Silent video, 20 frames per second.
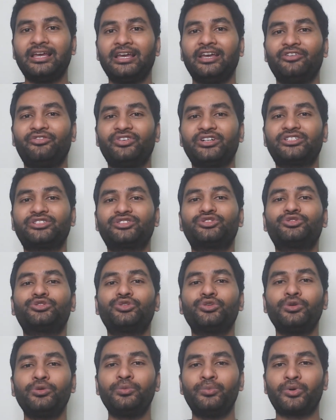If it's
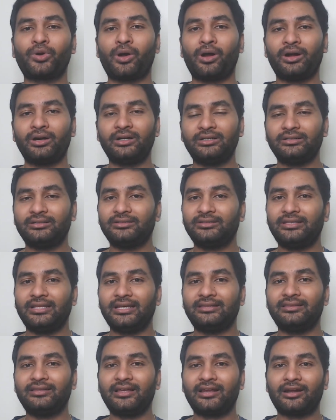too broad,
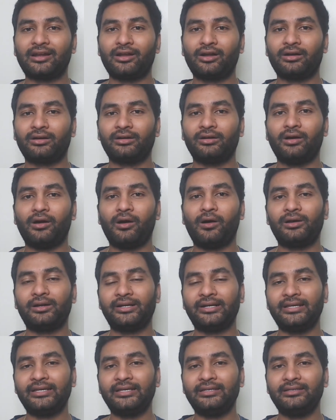then there are
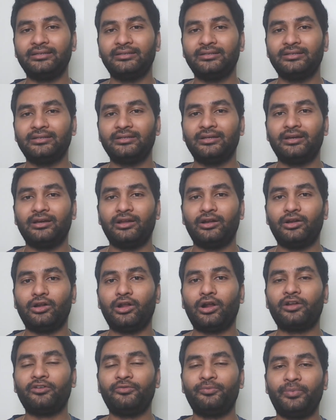already a
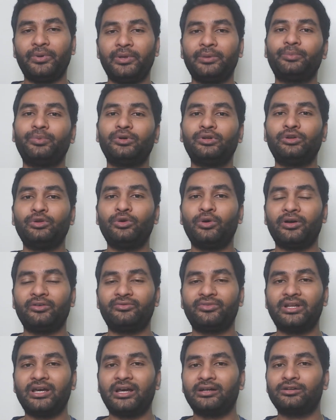lot of people who have
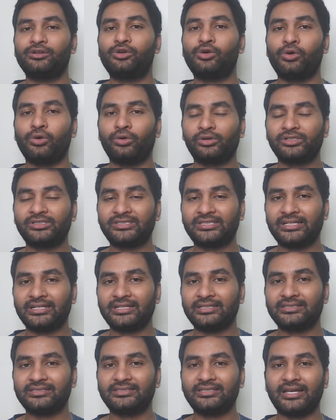done
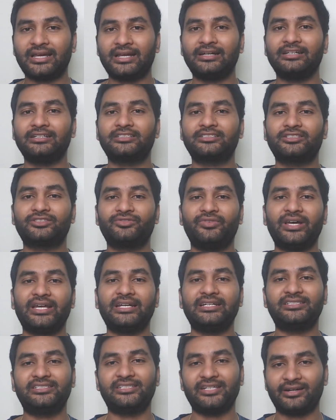courses and it's
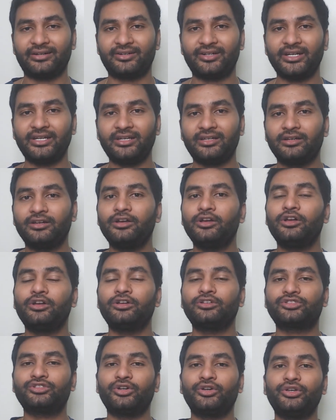very generic.
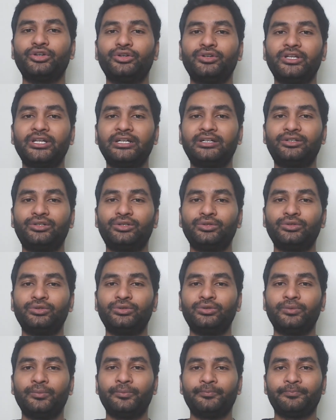So you need
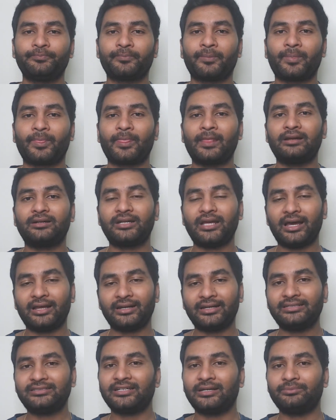to
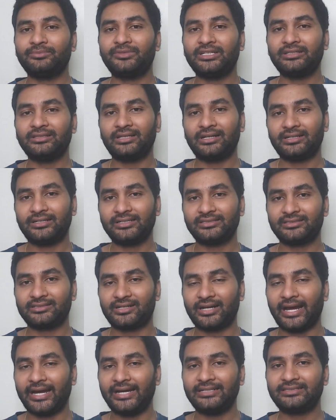target something that is
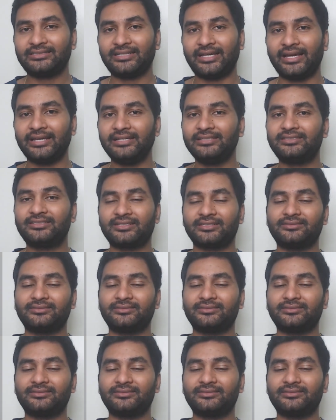right sized.